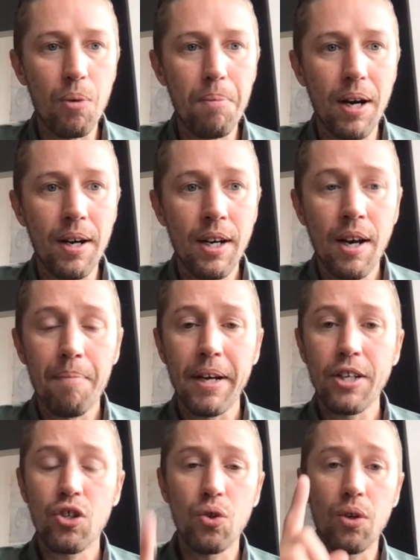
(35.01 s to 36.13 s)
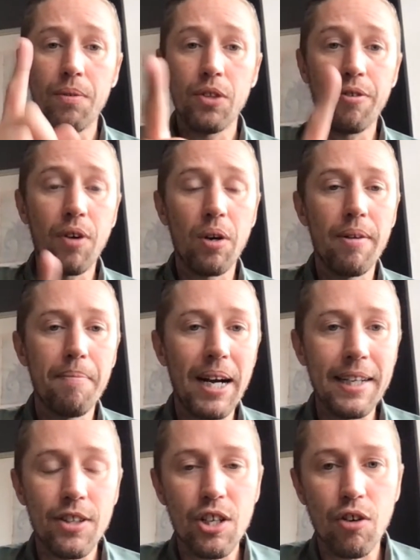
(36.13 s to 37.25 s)
But make sure you're following my
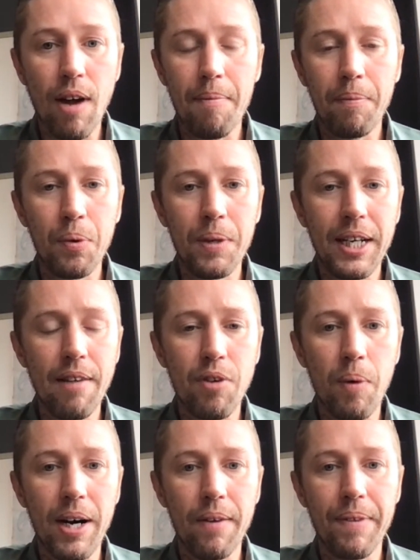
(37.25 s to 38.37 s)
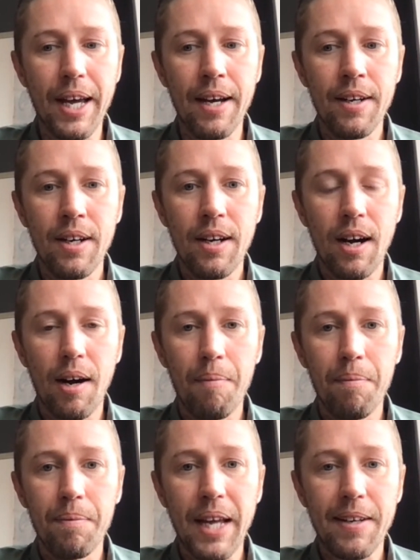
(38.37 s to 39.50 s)
Instagram. I'm doing a giveaway on there
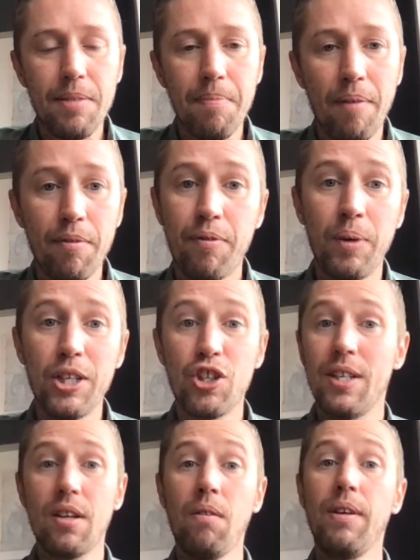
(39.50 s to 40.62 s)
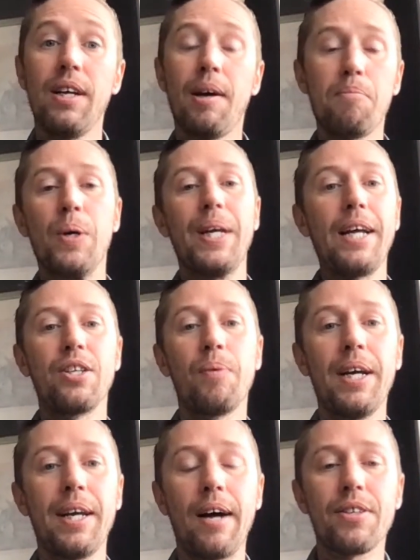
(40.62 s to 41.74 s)
next month, which is only a number of days away
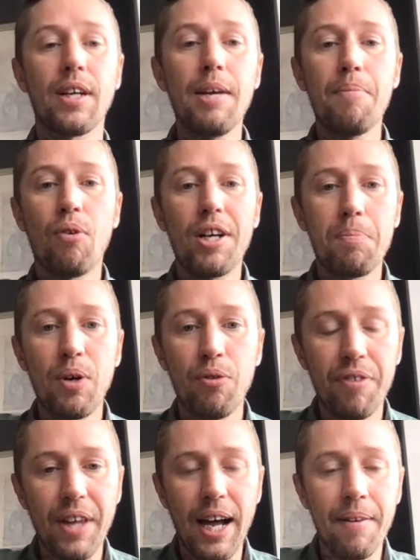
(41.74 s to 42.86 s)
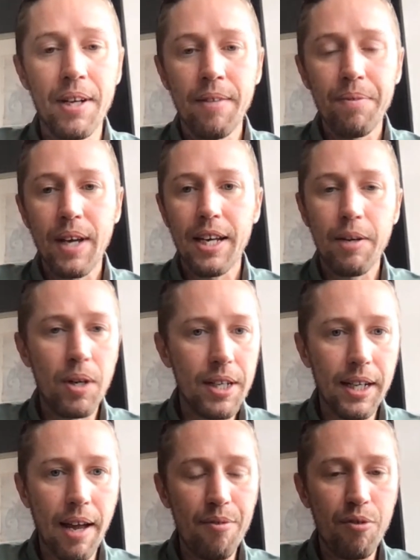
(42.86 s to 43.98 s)
now. So keep your eyes peeled for that. Anyone can
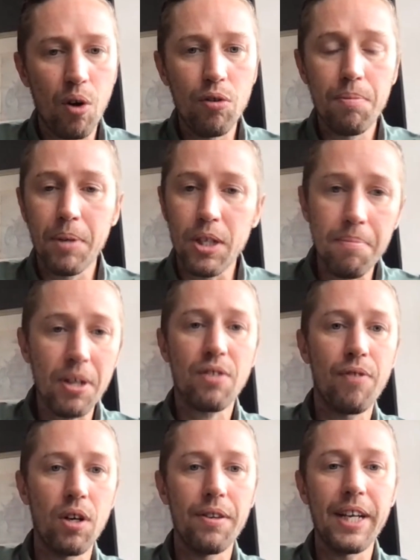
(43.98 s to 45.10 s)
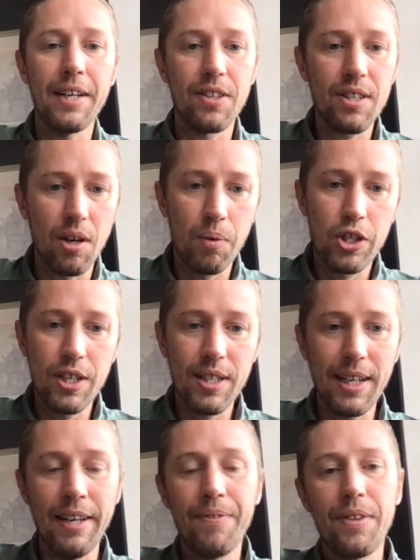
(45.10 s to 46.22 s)
get involved, but you must follow the Insta, which is
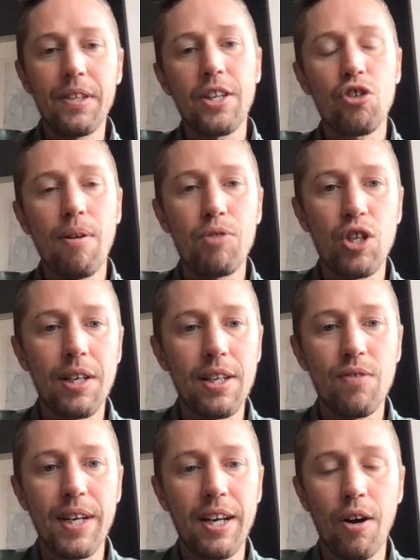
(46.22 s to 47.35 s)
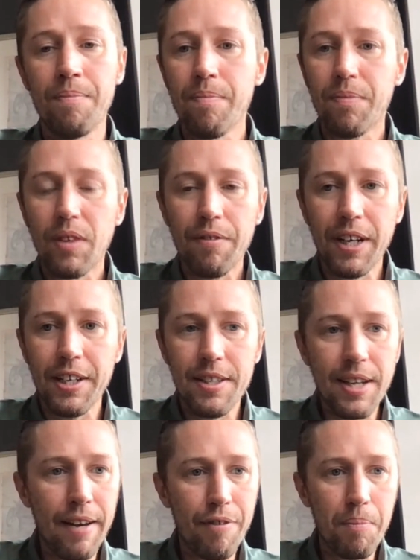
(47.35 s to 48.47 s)
in the description of this video. Thank you to
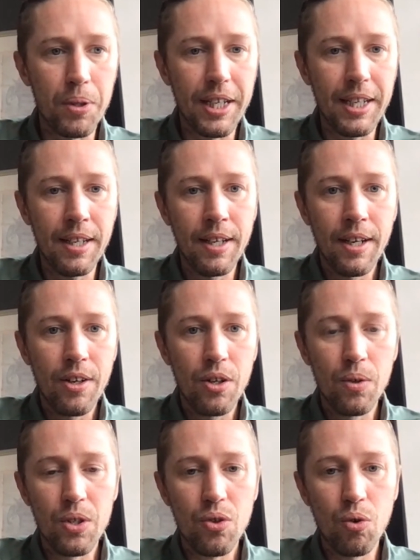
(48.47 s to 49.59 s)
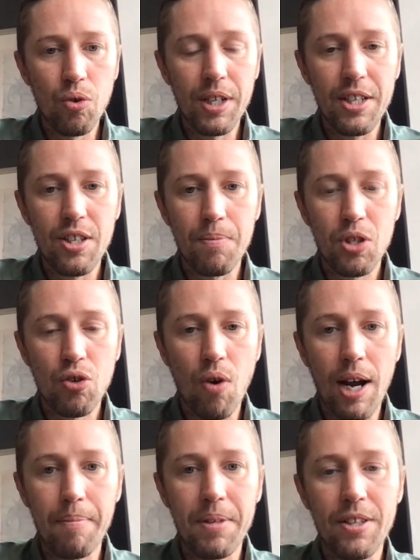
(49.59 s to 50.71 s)
everybody who has already
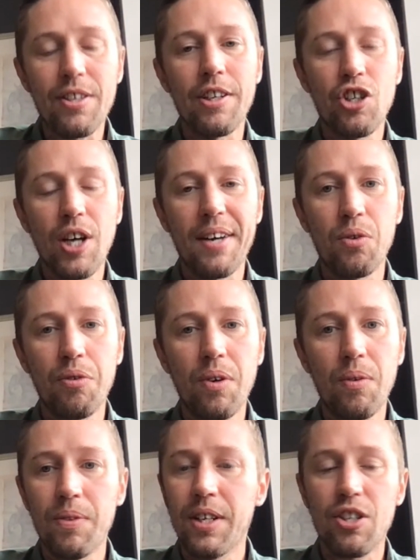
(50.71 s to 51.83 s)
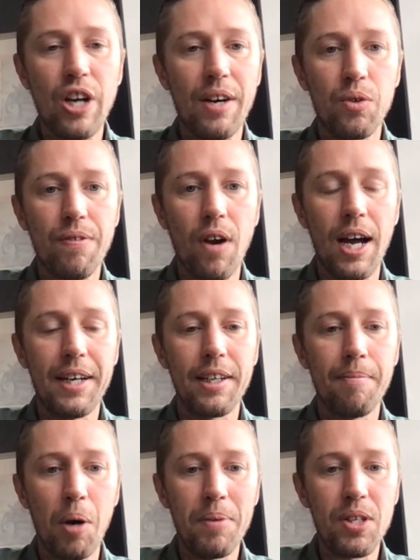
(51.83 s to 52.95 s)
subscribed to the channel. This channel's flying at the
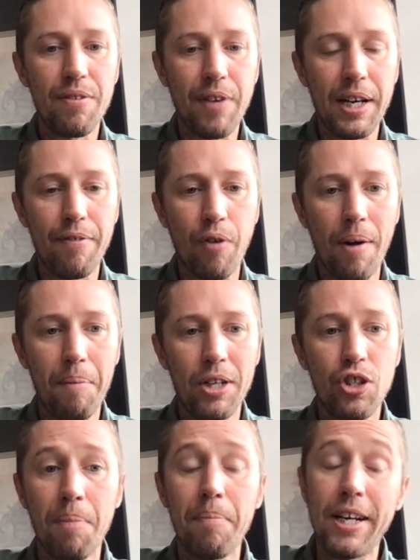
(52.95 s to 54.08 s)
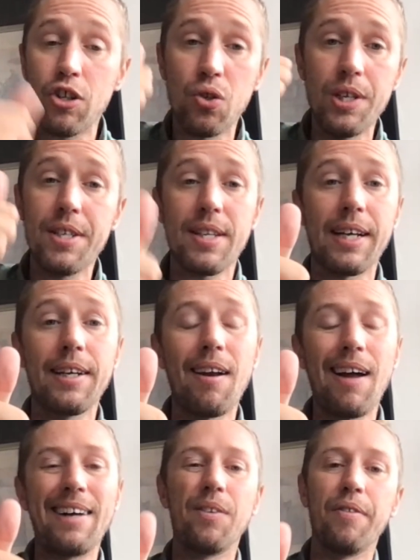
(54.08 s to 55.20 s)
moment, so thank you very much. And make sure you're sticking a
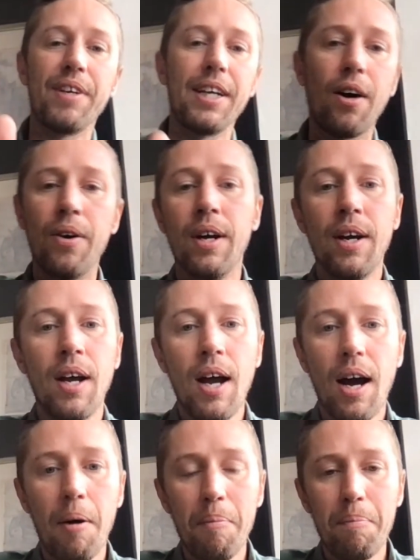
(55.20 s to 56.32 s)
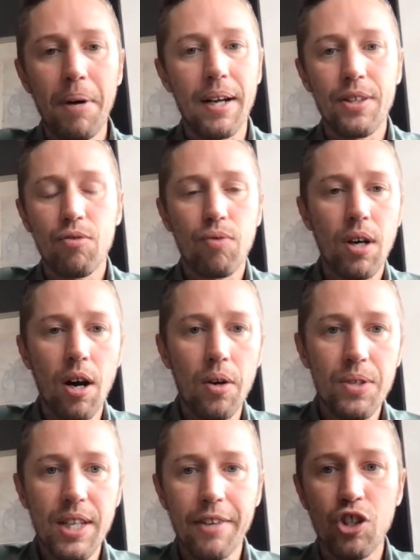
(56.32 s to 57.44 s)
like on the video. But Renato
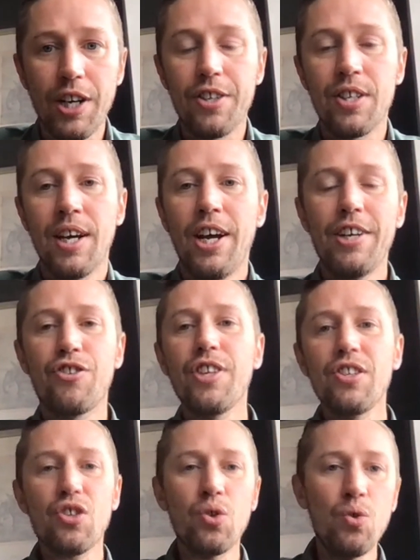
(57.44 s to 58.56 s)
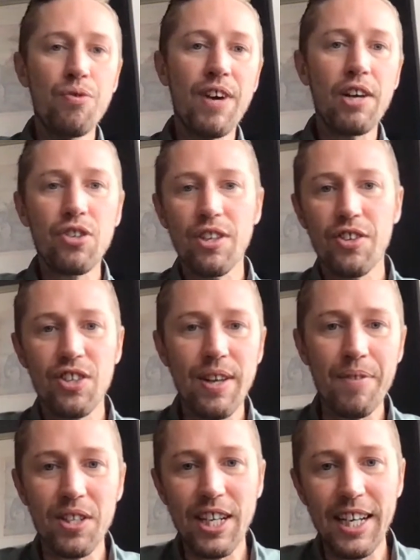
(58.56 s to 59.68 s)
Sanches, is this
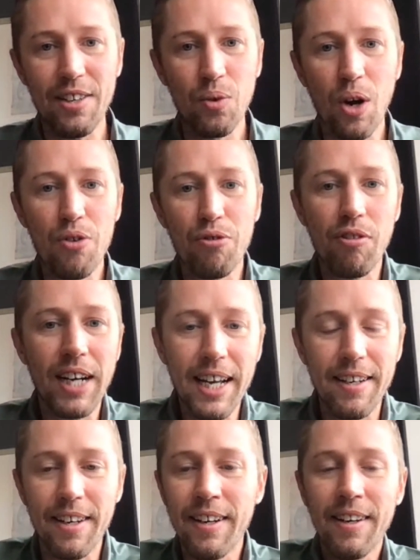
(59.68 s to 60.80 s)
2017 all over again?